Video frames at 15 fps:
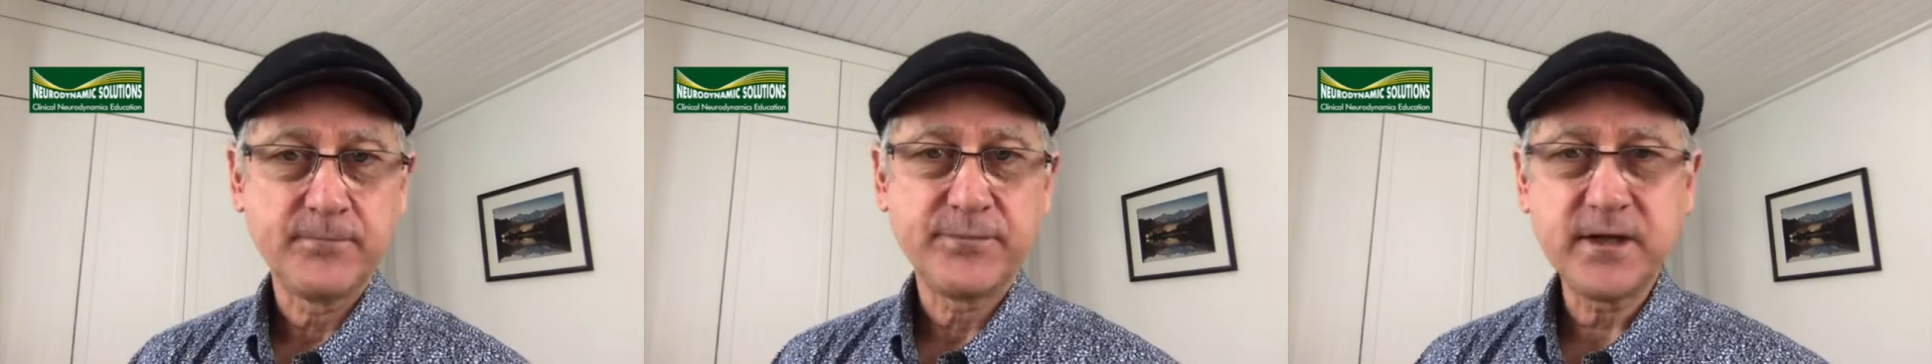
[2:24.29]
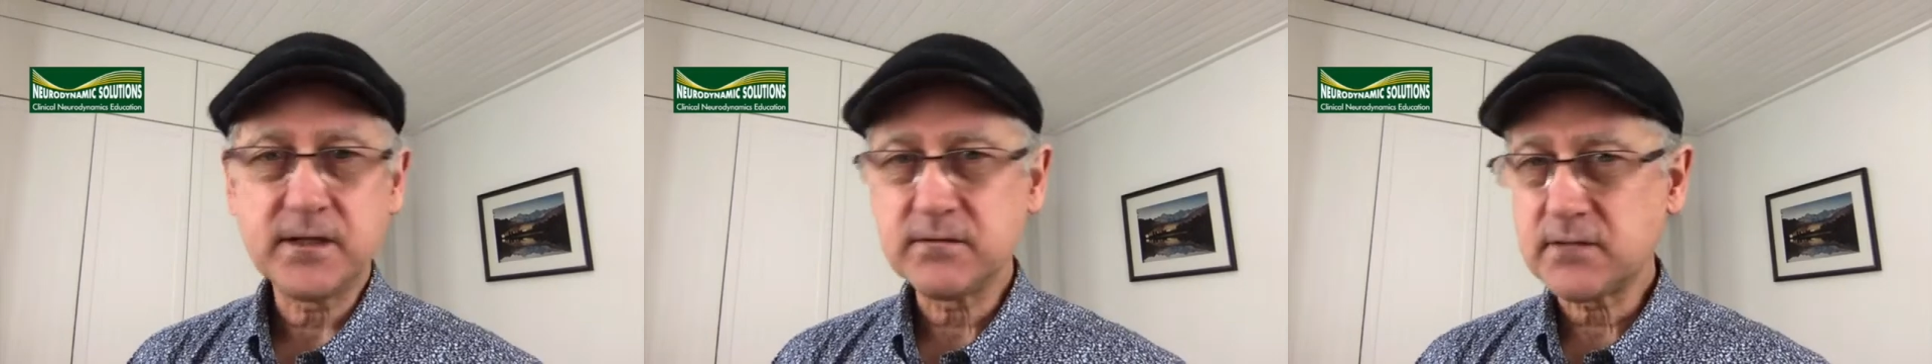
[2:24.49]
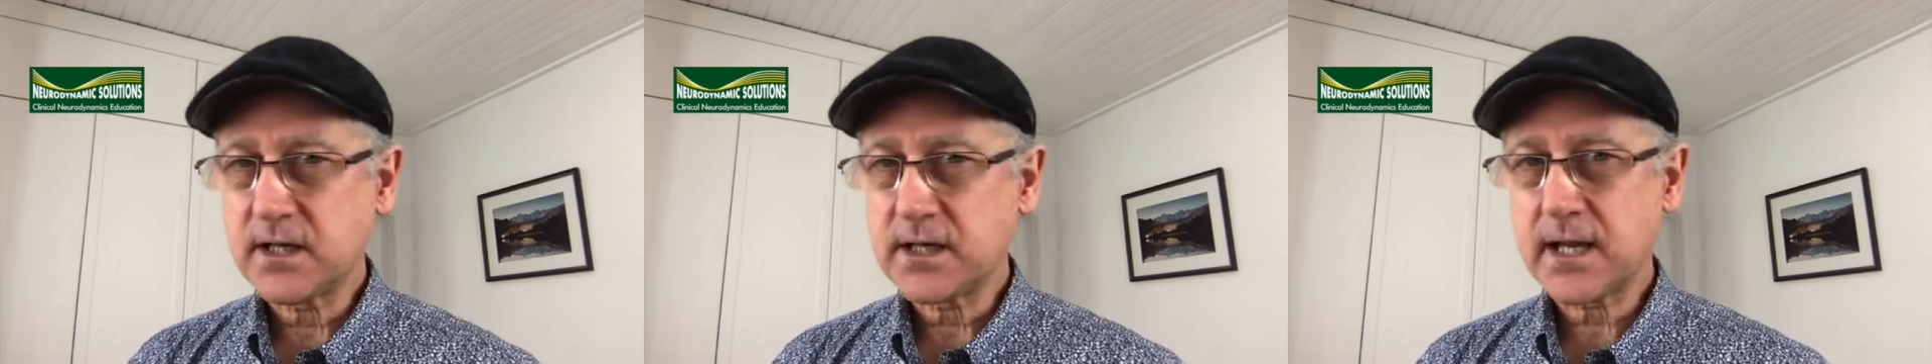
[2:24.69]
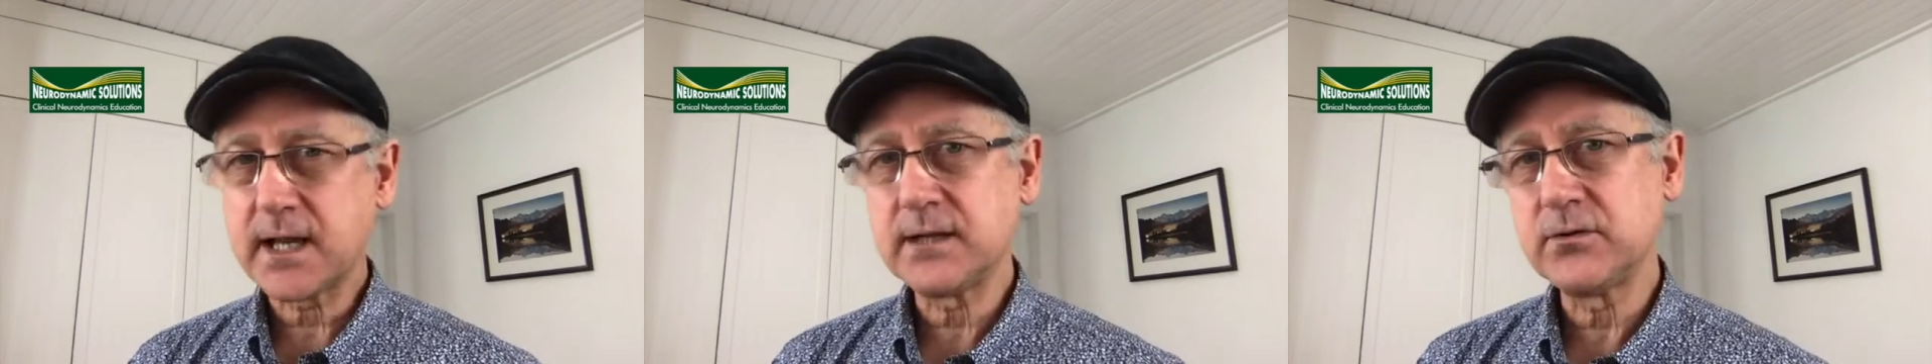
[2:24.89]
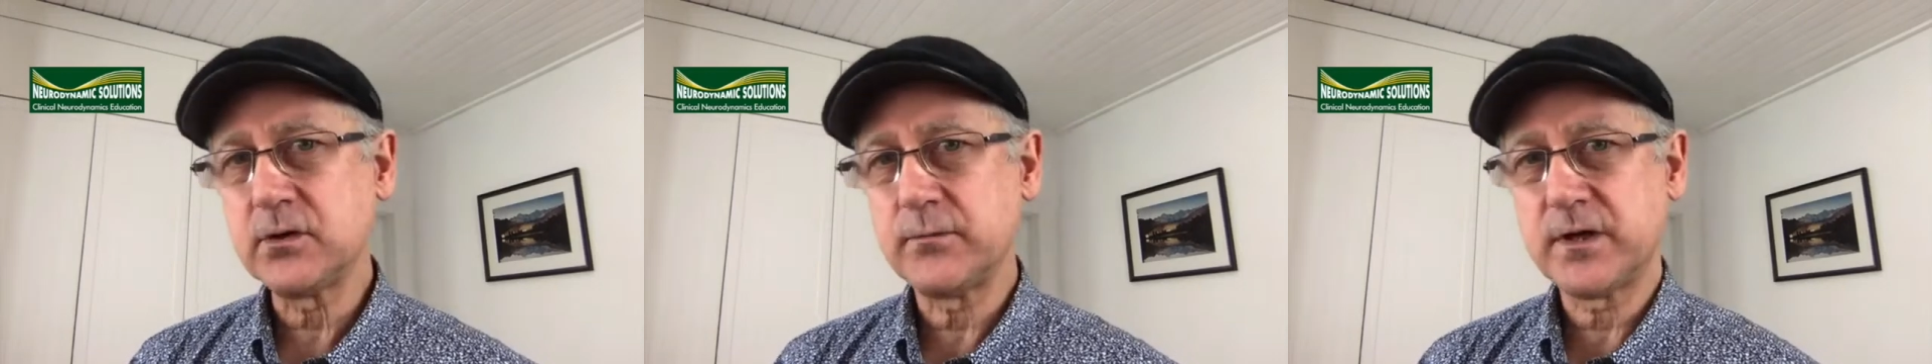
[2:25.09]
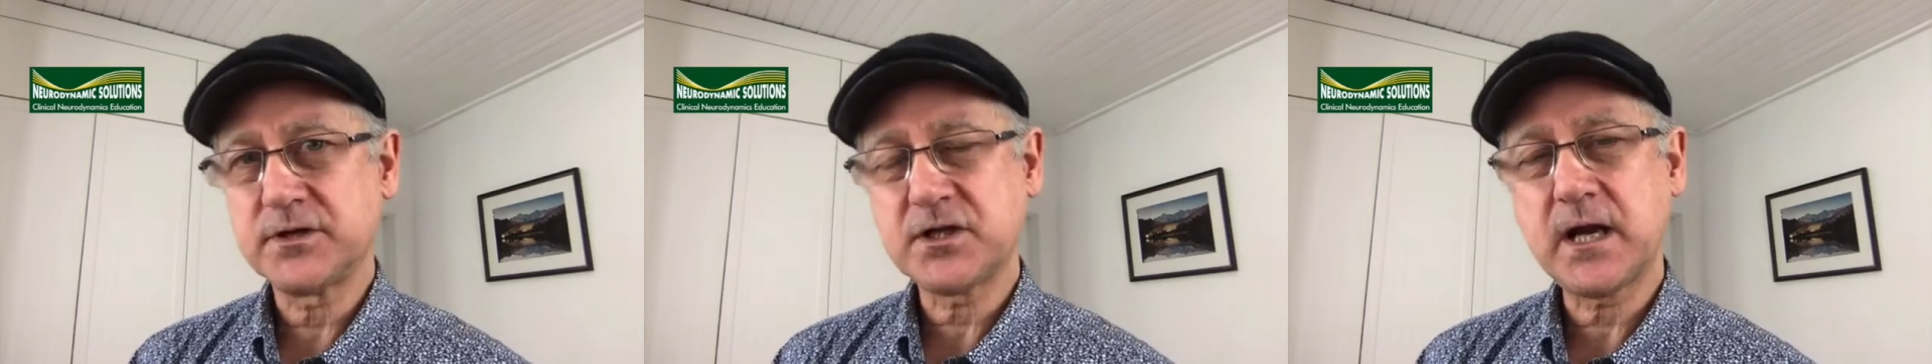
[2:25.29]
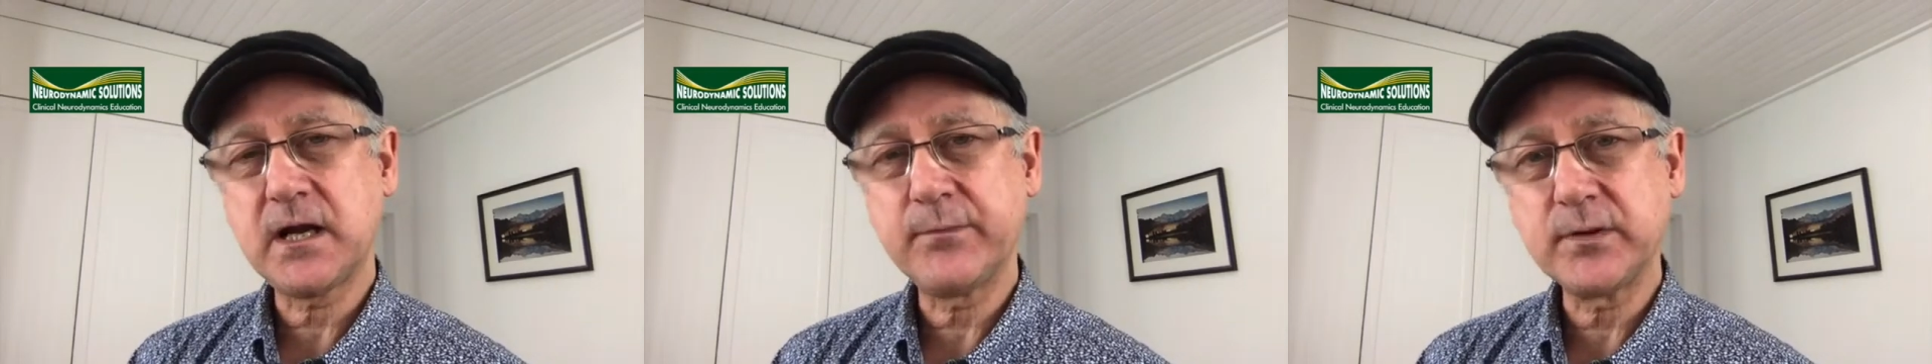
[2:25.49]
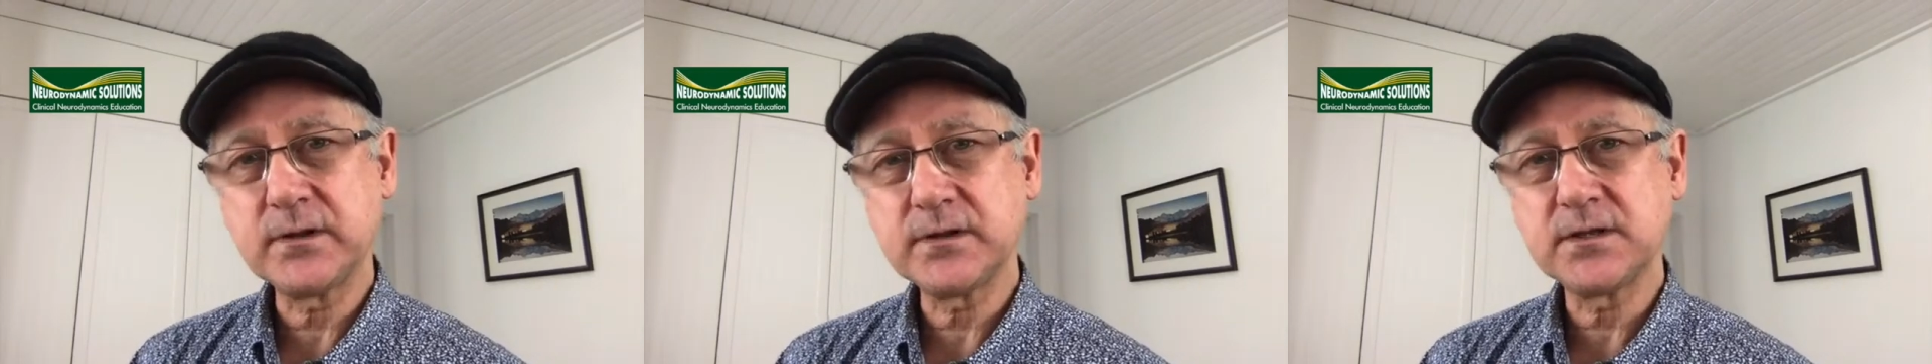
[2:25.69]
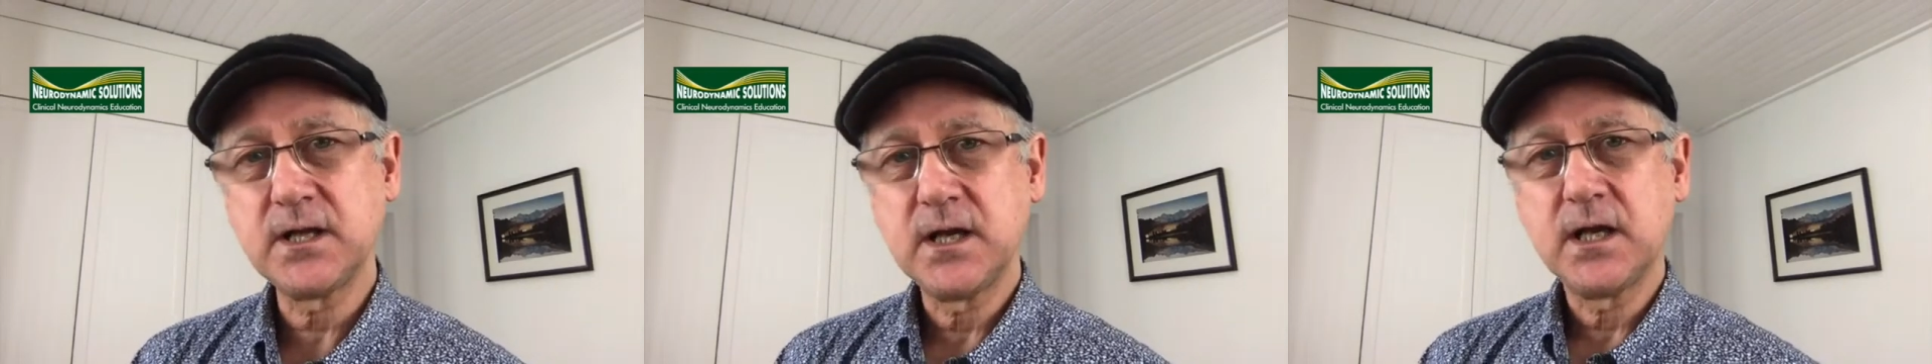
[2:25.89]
Then again, not much happened